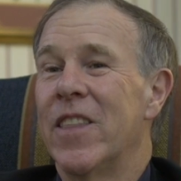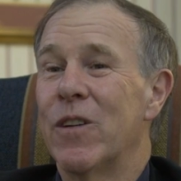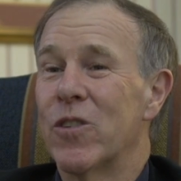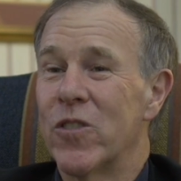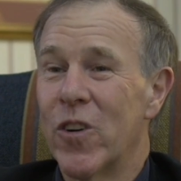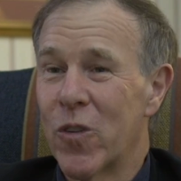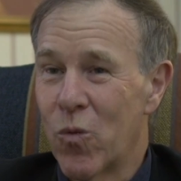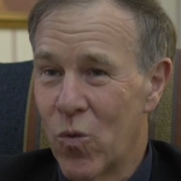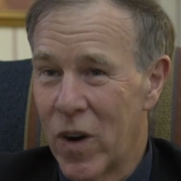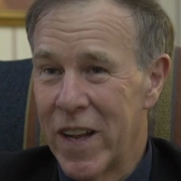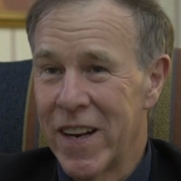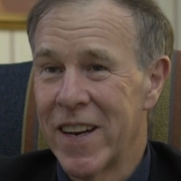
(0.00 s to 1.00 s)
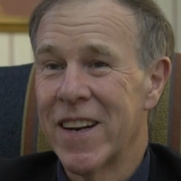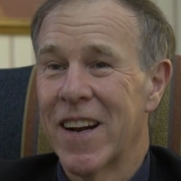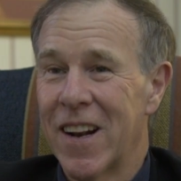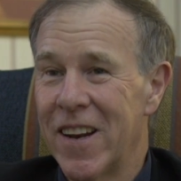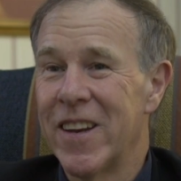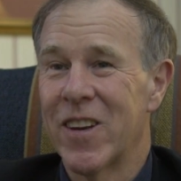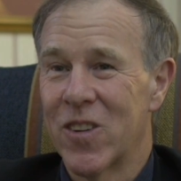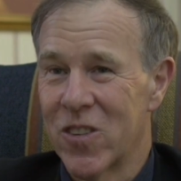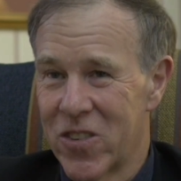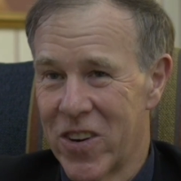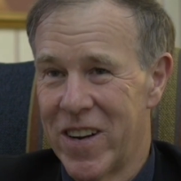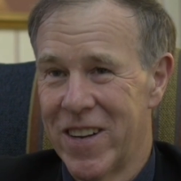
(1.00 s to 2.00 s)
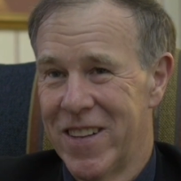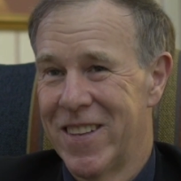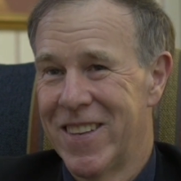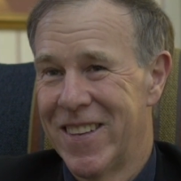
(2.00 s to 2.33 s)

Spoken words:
There was not one clinical trial